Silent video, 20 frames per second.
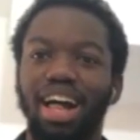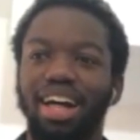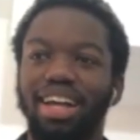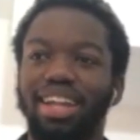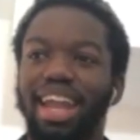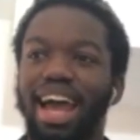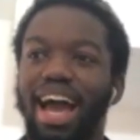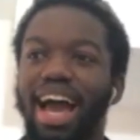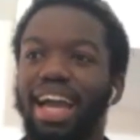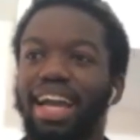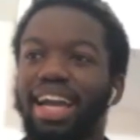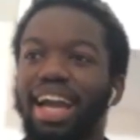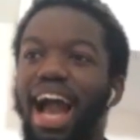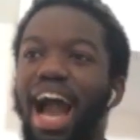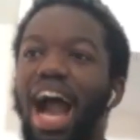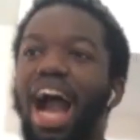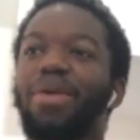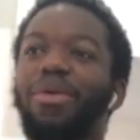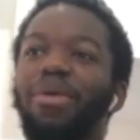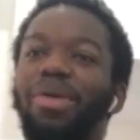like,
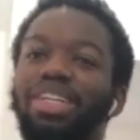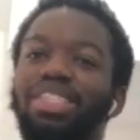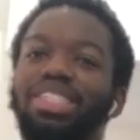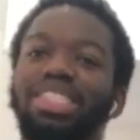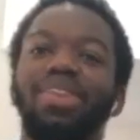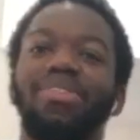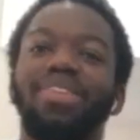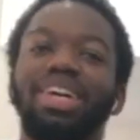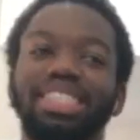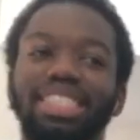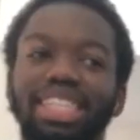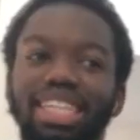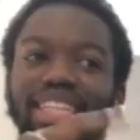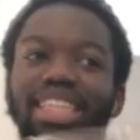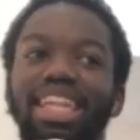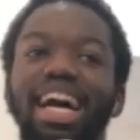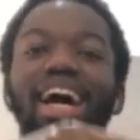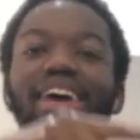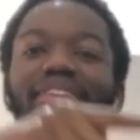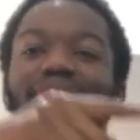I wish someone did
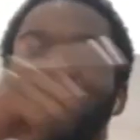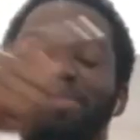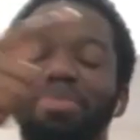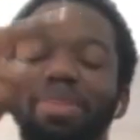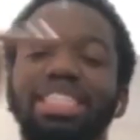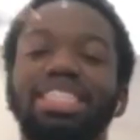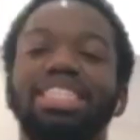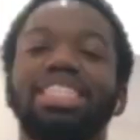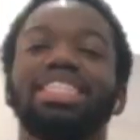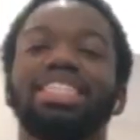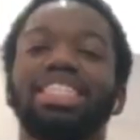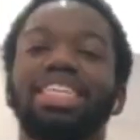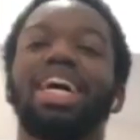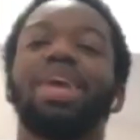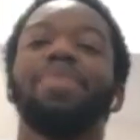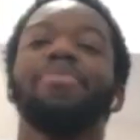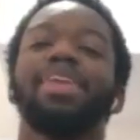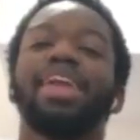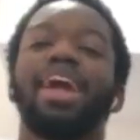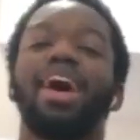that for me to see
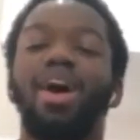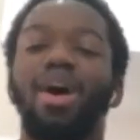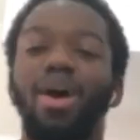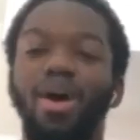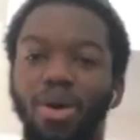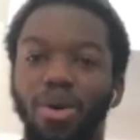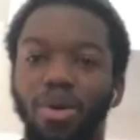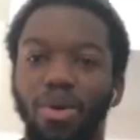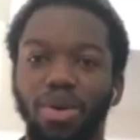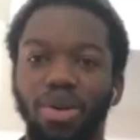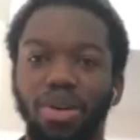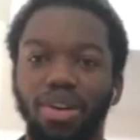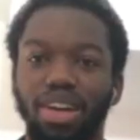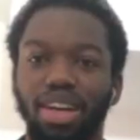it and be like, oh,